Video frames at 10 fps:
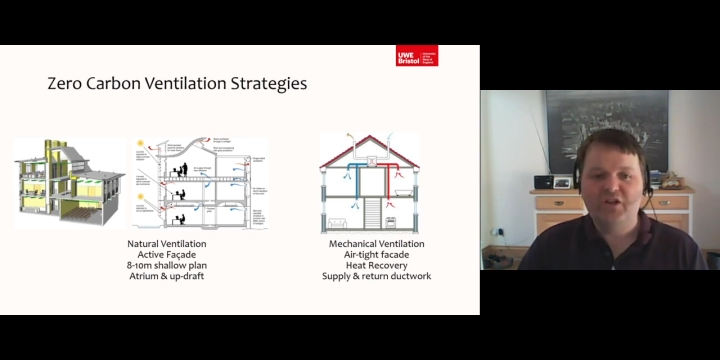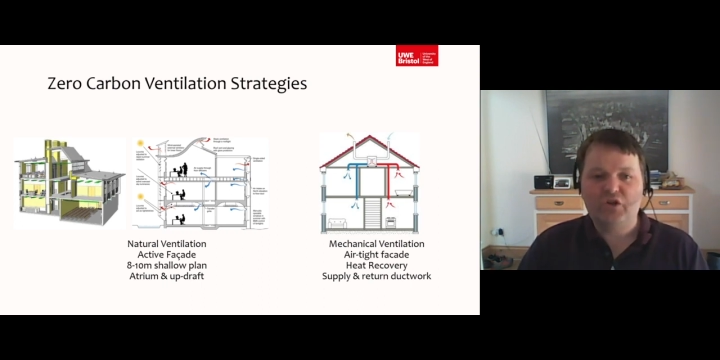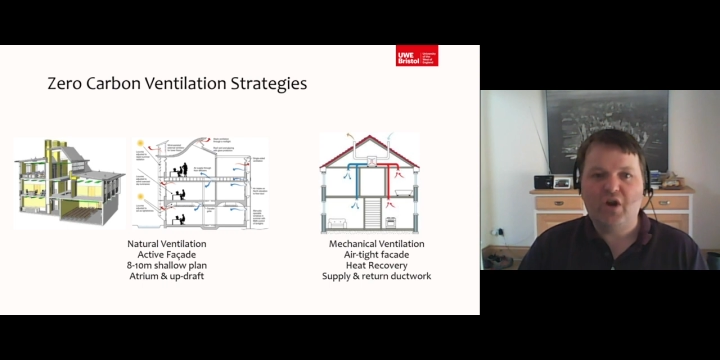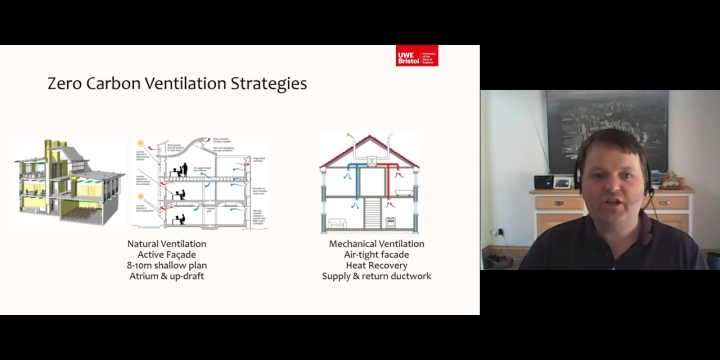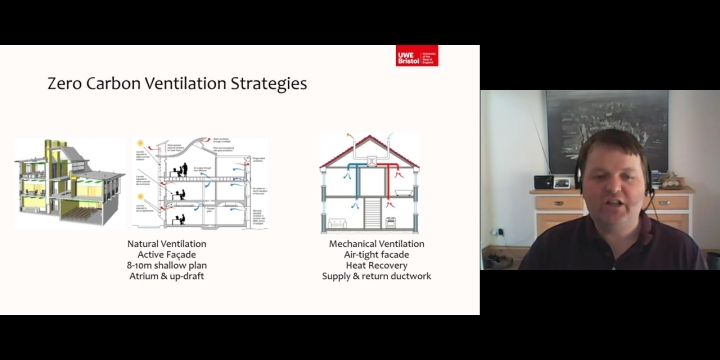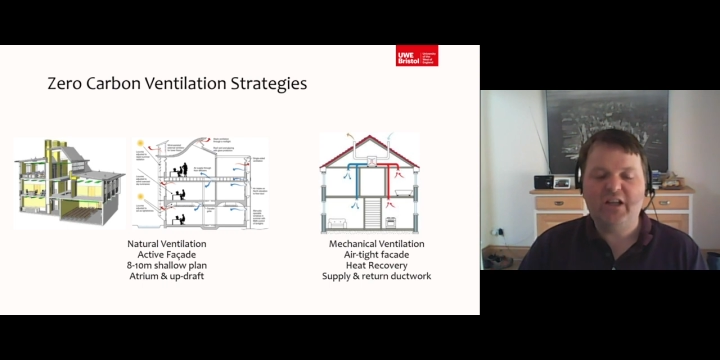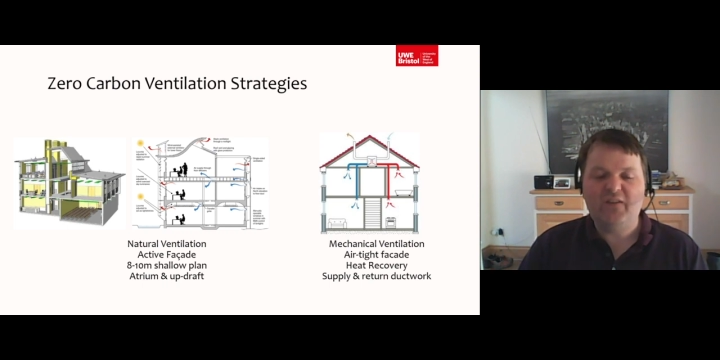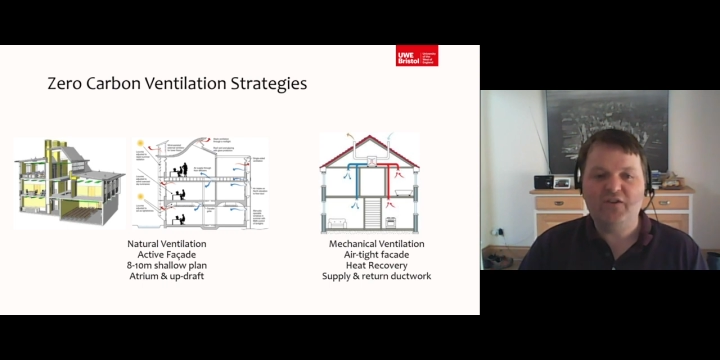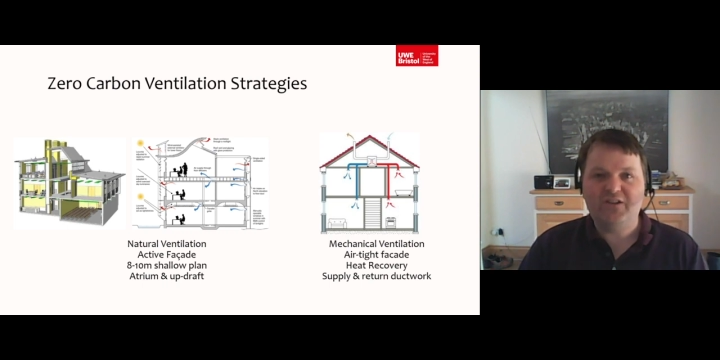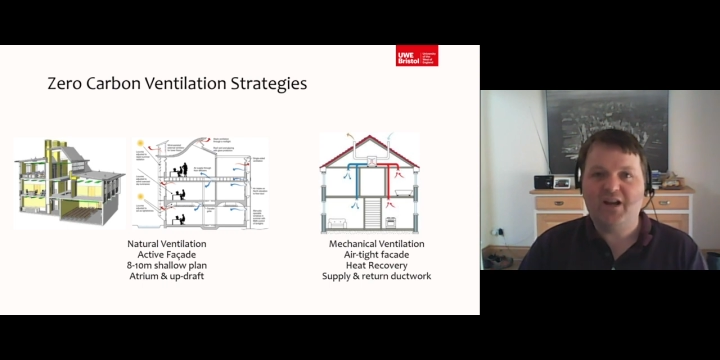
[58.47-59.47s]
so you're actually
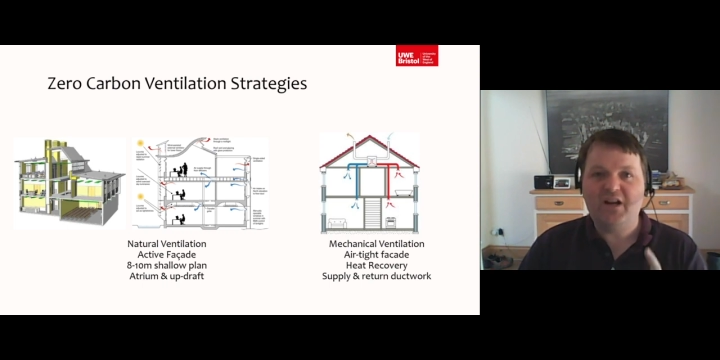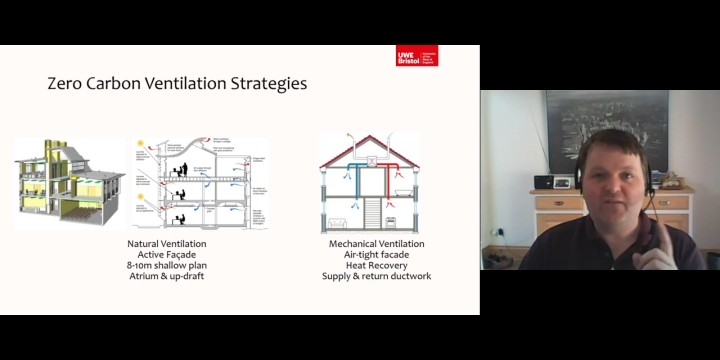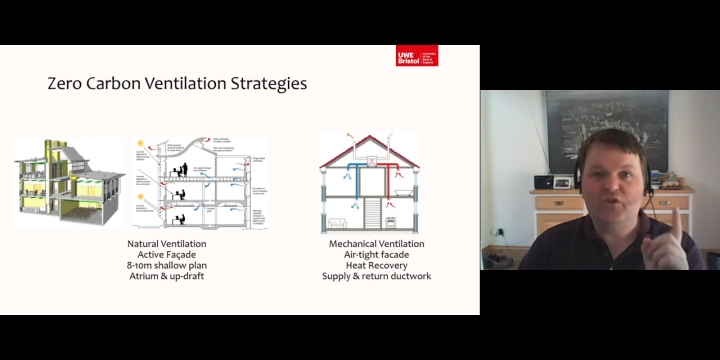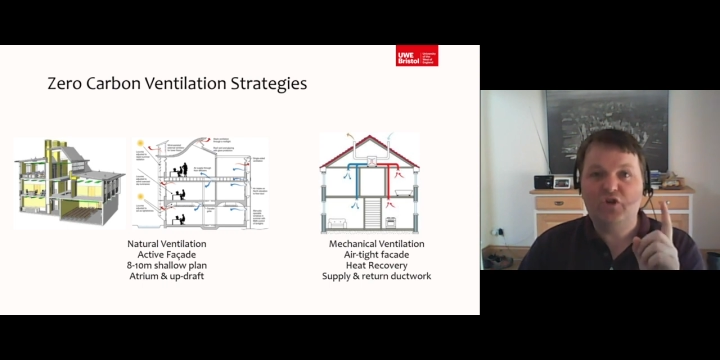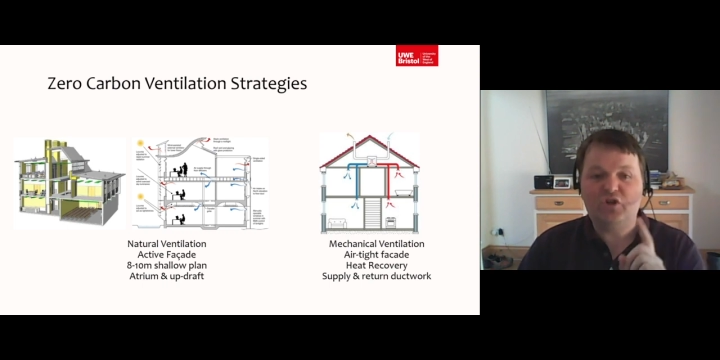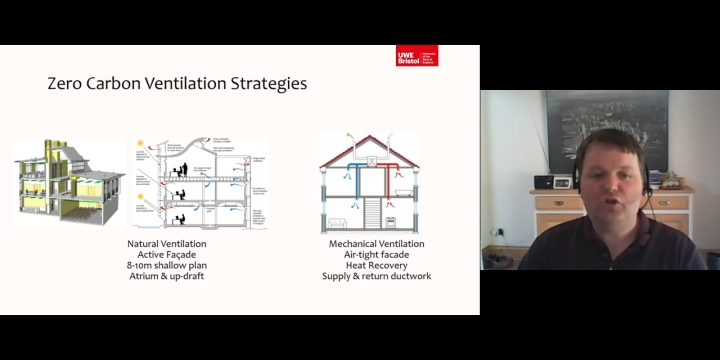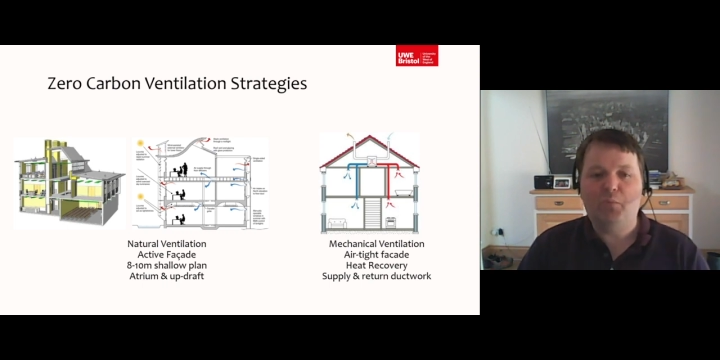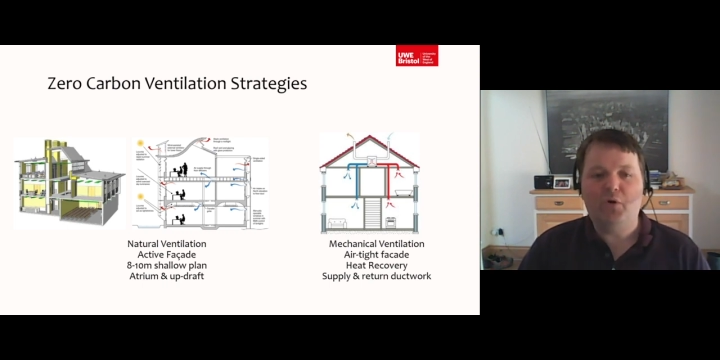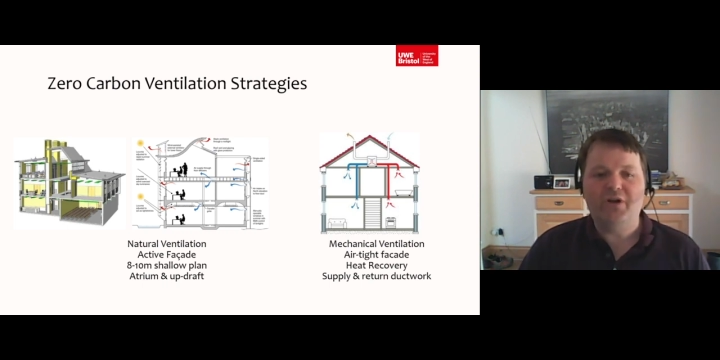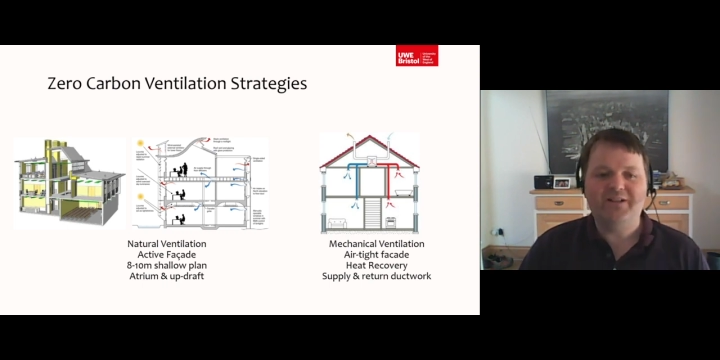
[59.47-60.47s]
even designing for just
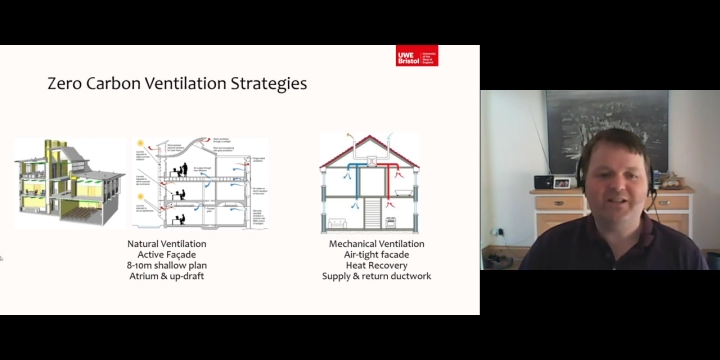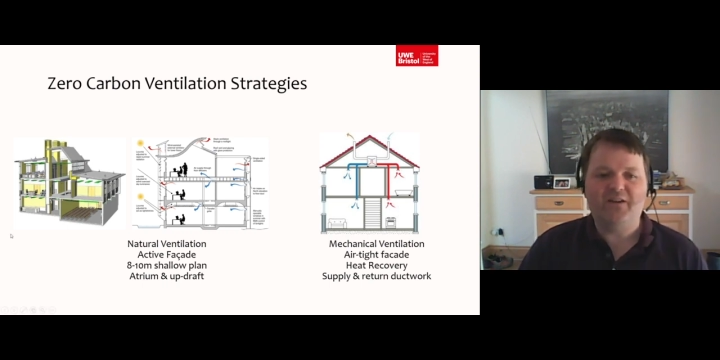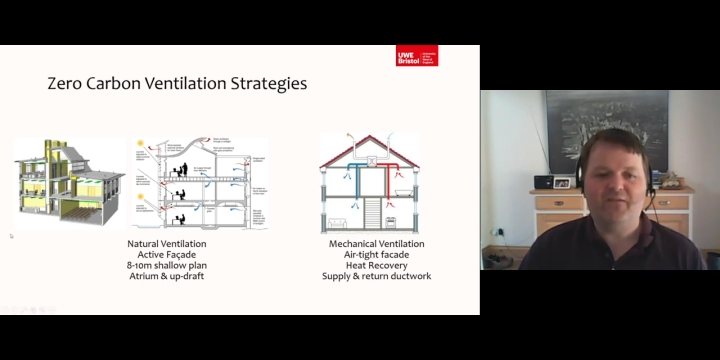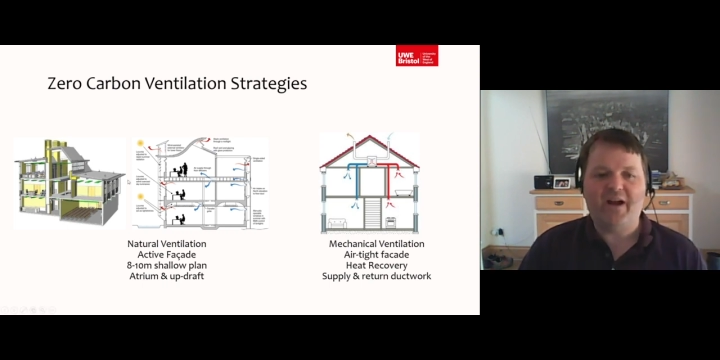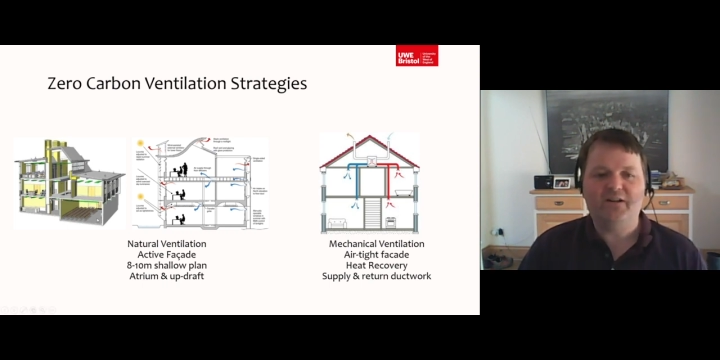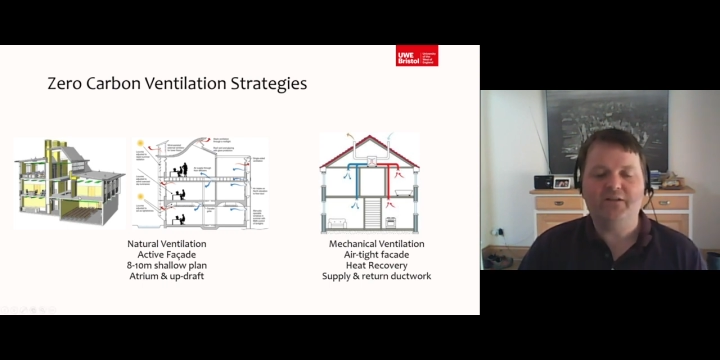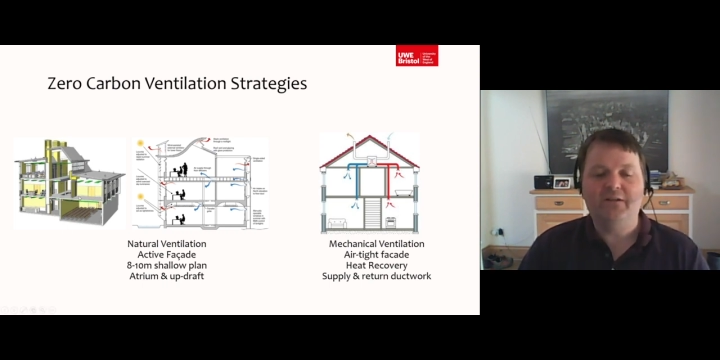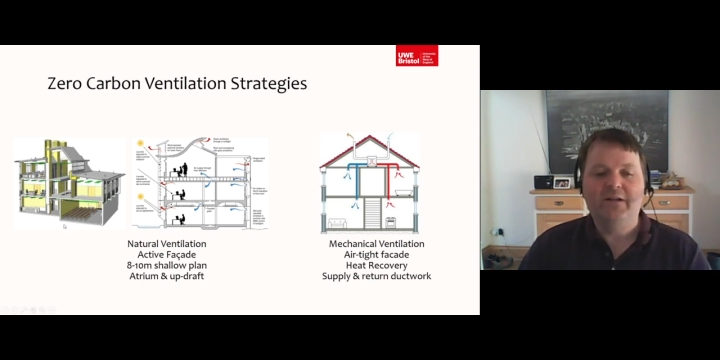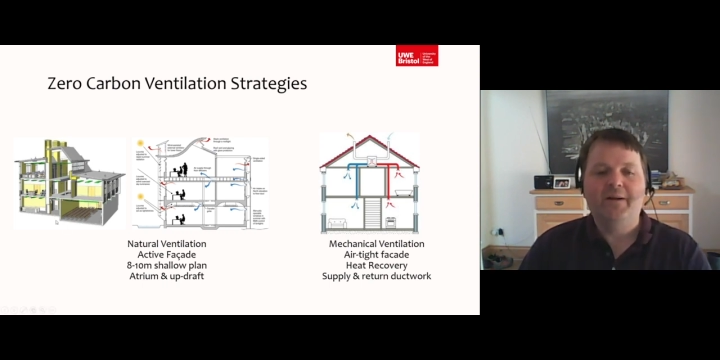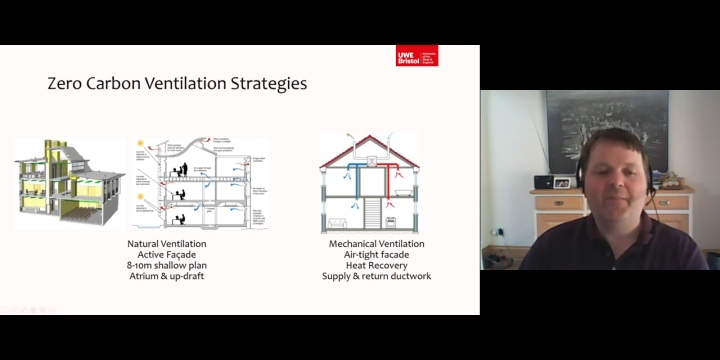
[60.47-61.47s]
the buoyancy factor